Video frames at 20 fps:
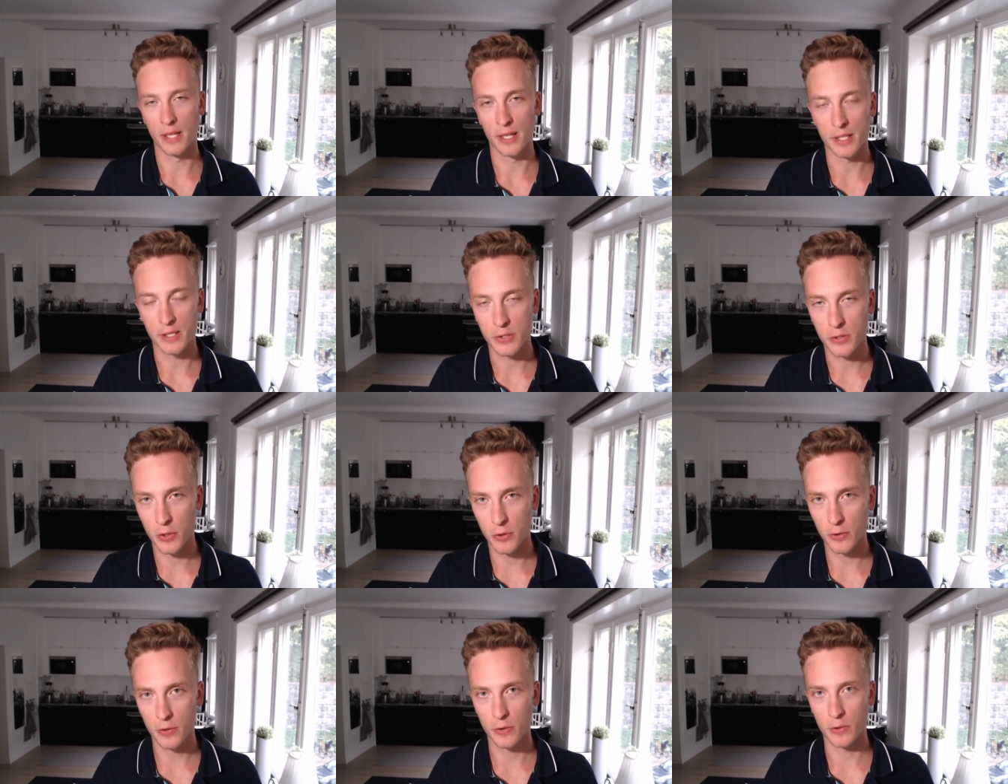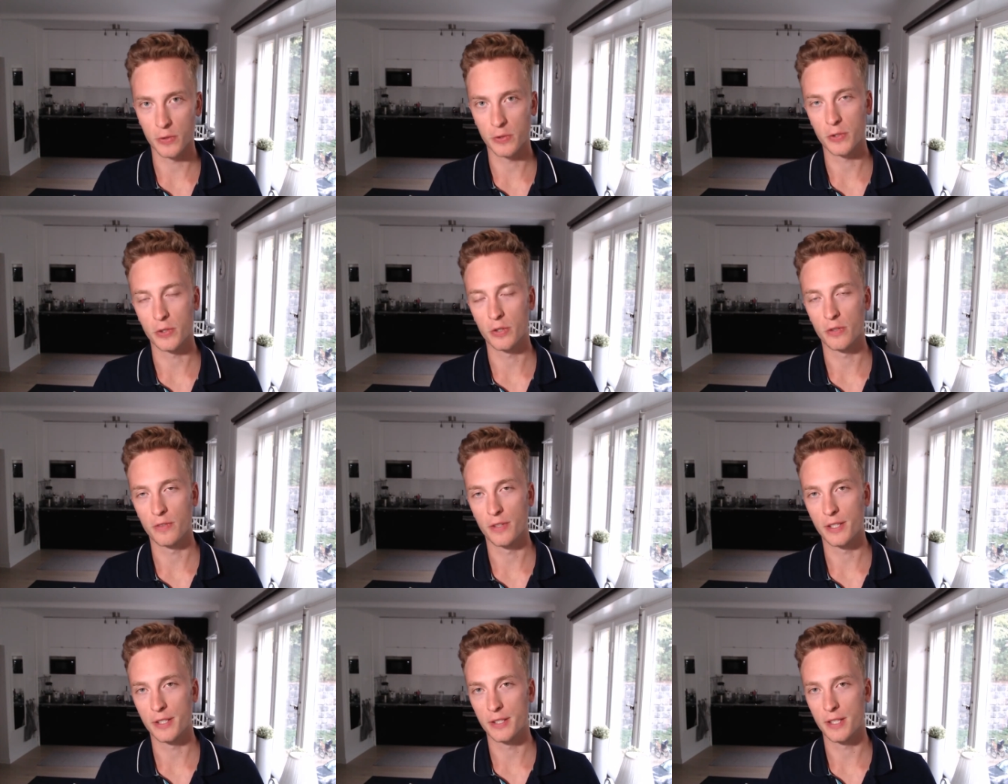an, external
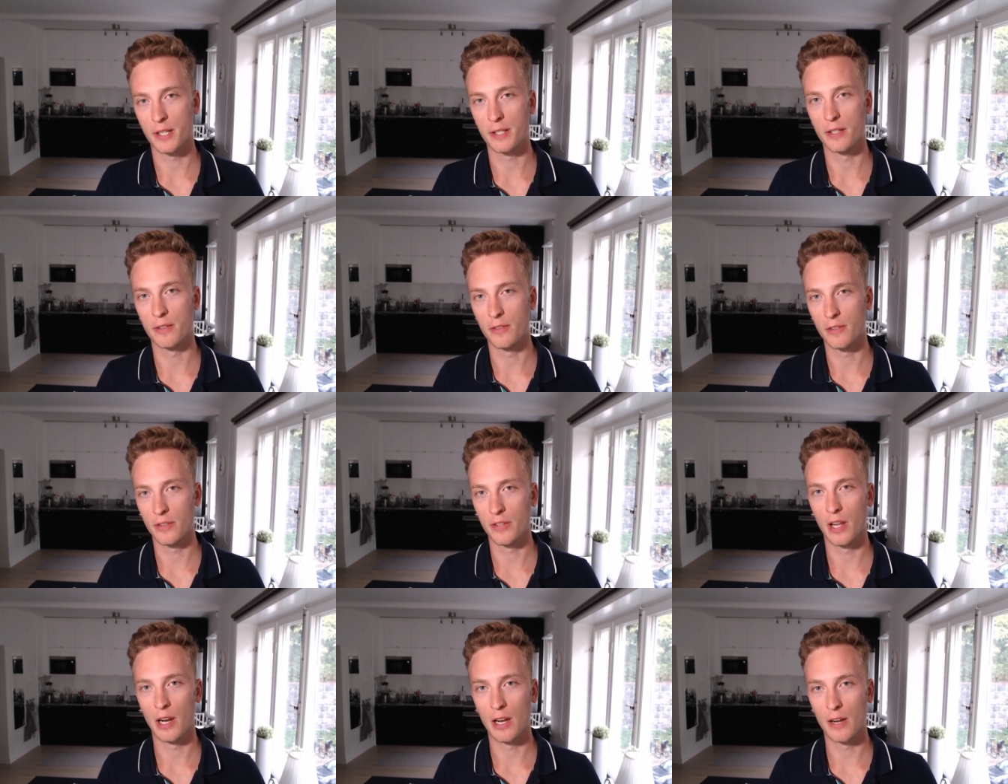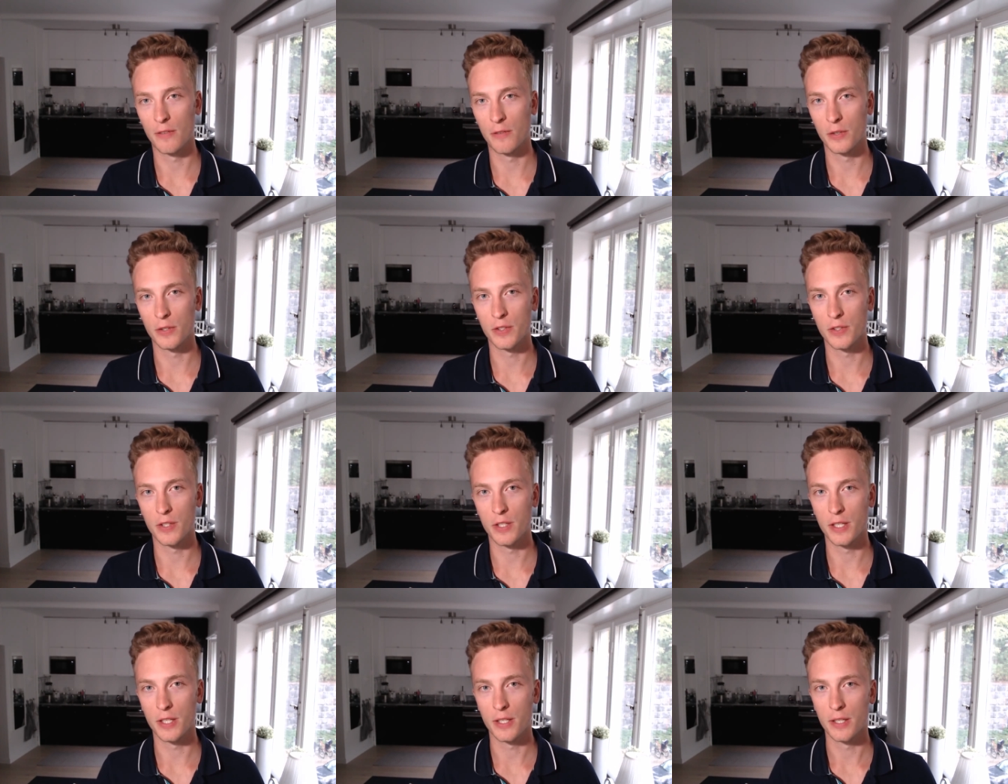service that de delivers
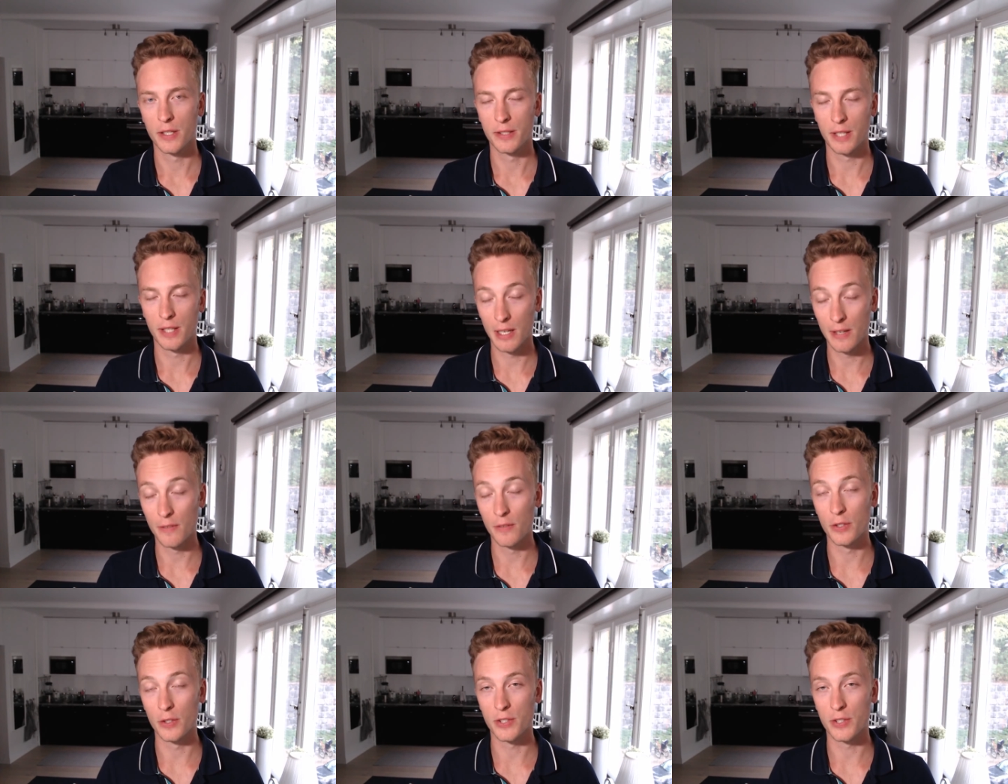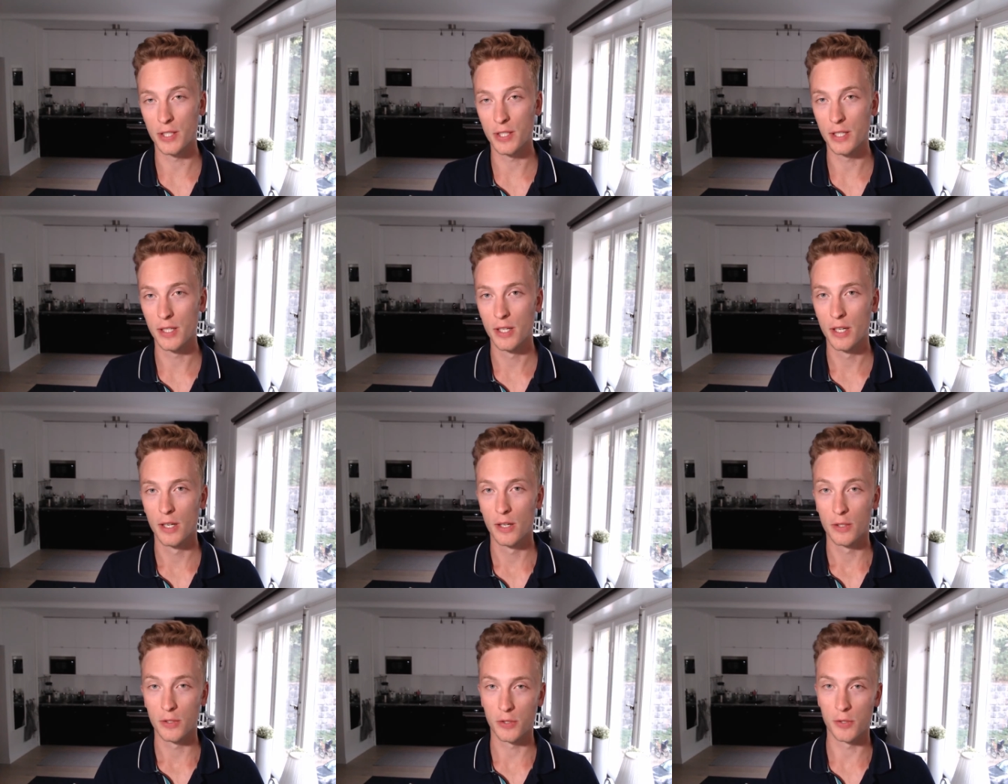the delivers the
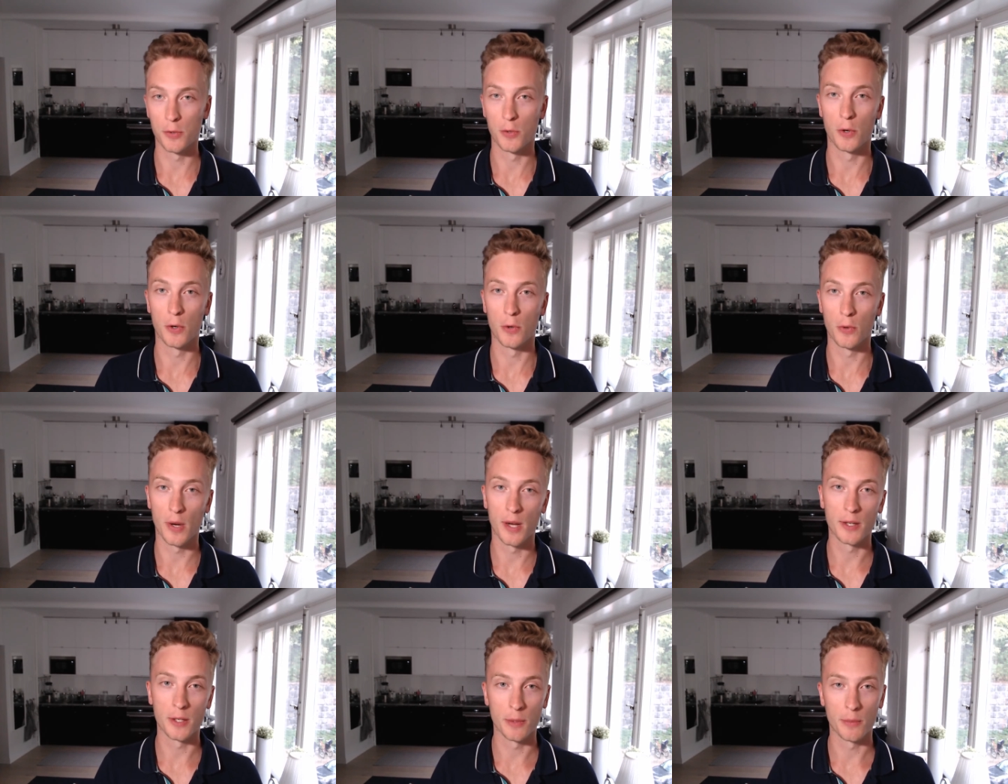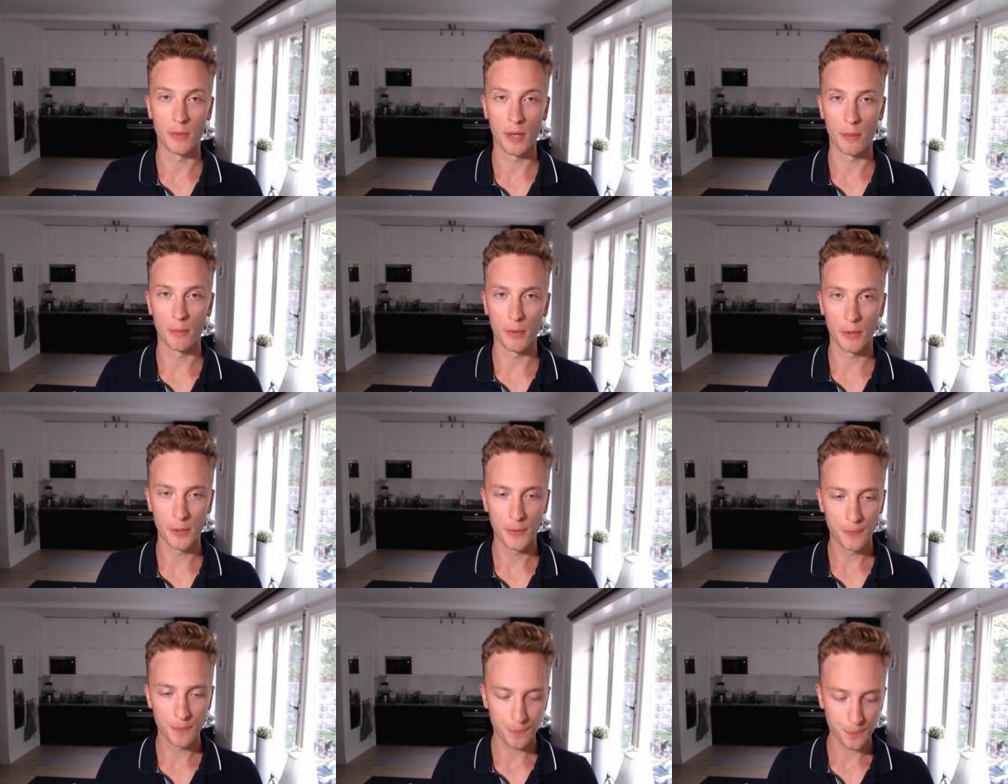pseudo random
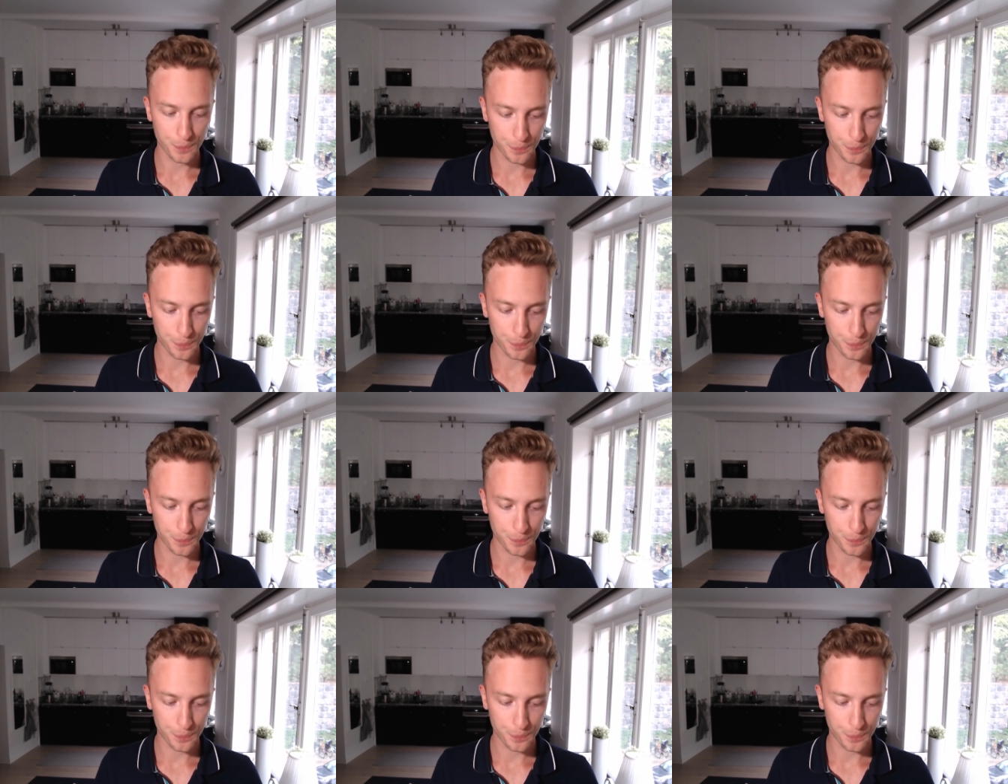number.